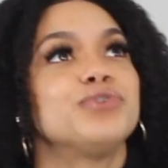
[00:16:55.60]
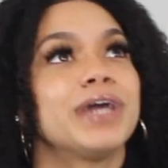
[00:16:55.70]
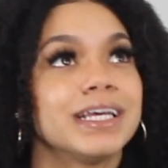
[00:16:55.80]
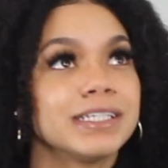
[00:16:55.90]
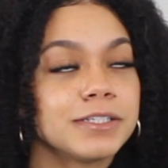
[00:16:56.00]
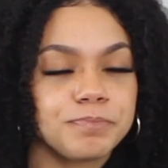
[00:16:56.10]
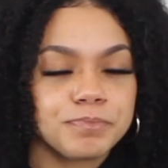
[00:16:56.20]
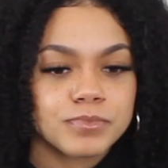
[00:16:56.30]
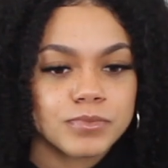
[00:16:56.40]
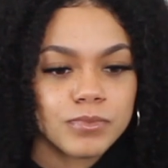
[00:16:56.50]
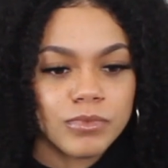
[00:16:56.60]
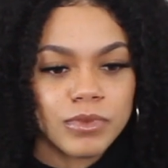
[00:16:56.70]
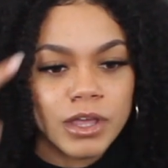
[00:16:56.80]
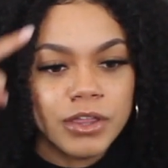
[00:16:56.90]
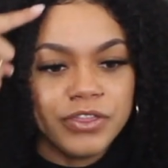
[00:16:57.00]
you guys.
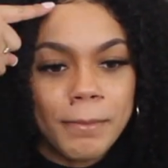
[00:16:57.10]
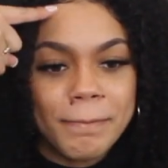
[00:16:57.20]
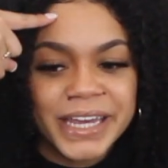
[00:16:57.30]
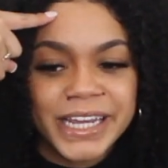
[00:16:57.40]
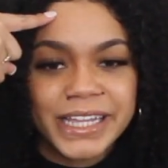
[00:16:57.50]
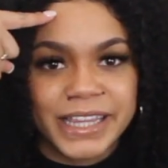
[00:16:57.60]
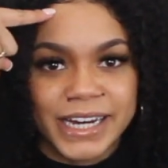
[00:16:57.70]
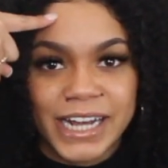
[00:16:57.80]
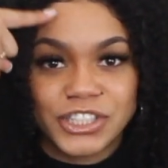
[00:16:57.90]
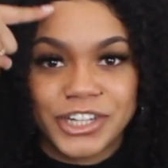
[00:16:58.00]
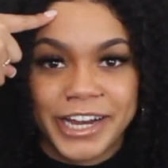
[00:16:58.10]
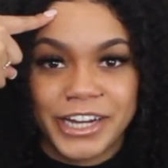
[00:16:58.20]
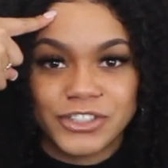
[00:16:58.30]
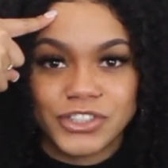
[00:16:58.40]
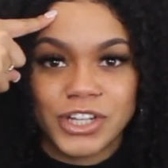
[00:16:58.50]
The minute that I
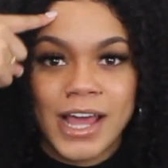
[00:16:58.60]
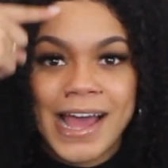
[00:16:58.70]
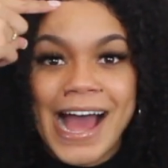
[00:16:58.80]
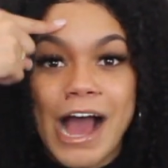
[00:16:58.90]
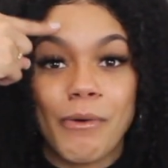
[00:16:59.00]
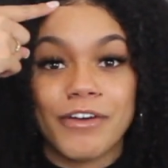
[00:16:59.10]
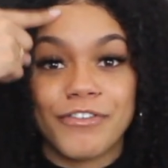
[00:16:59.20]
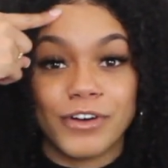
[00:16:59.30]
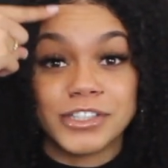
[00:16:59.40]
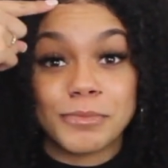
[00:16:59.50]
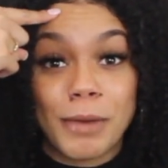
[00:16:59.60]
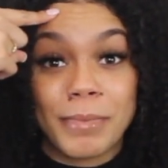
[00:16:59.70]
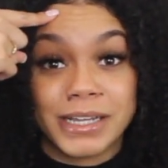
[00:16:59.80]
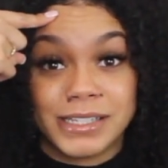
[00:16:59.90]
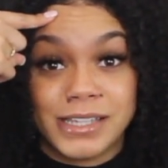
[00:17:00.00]
changed how I felt about
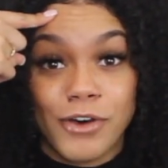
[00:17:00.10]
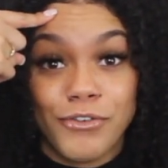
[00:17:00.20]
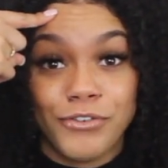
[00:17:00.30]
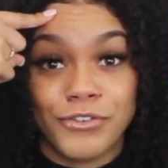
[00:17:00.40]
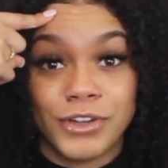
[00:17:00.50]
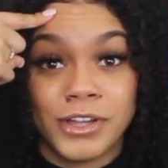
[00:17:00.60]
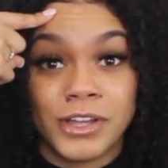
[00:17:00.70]
myself,